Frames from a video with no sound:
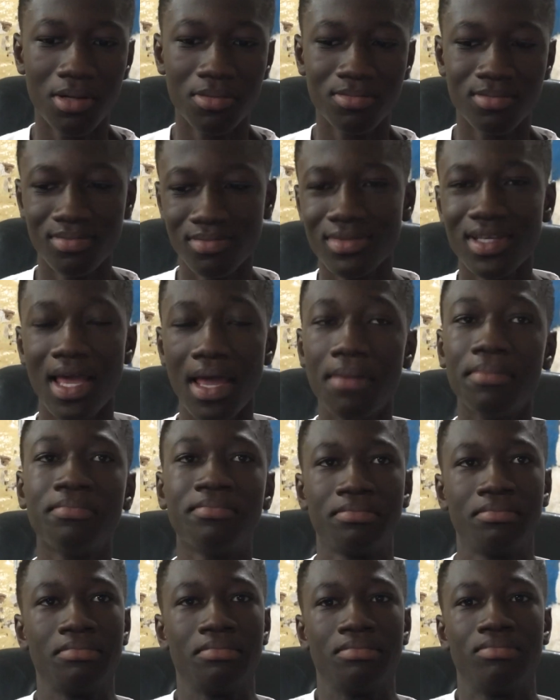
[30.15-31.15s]
Um, yeah
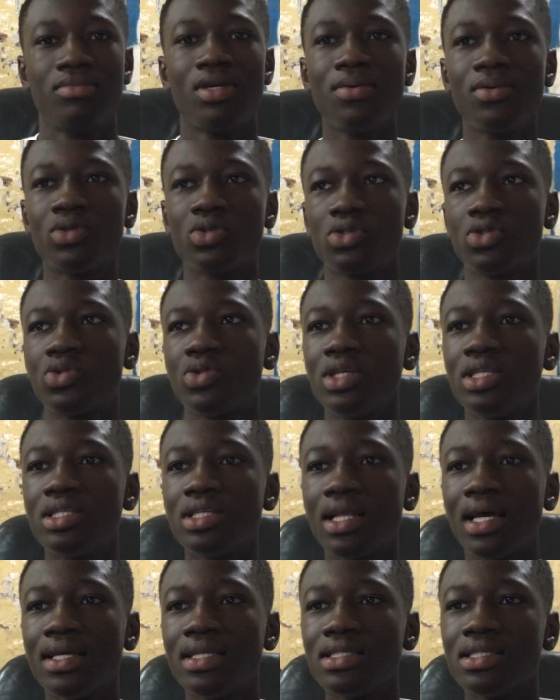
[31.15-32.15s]
maybe it was
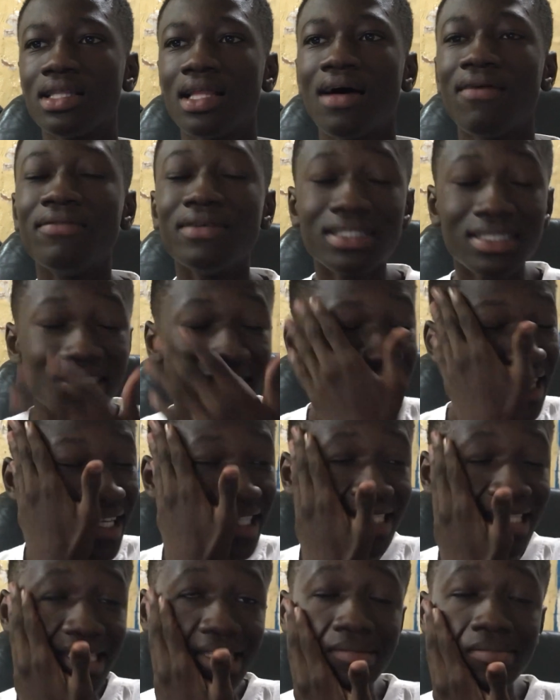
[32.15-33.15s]
2019, the Avengers
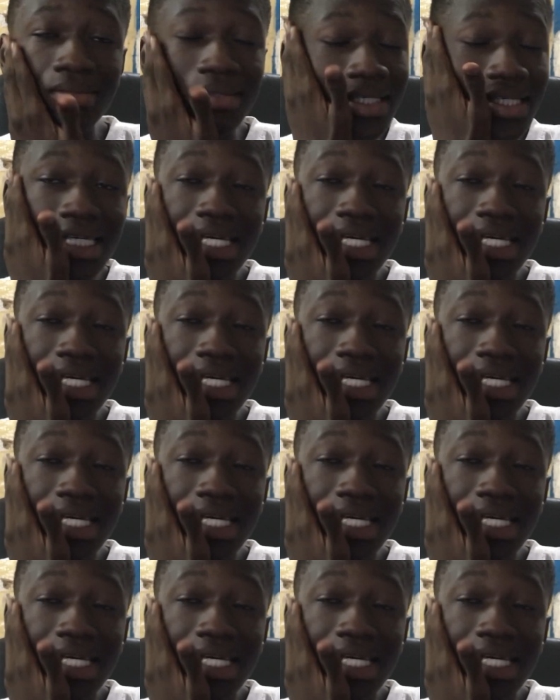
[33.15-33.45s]
Endgame,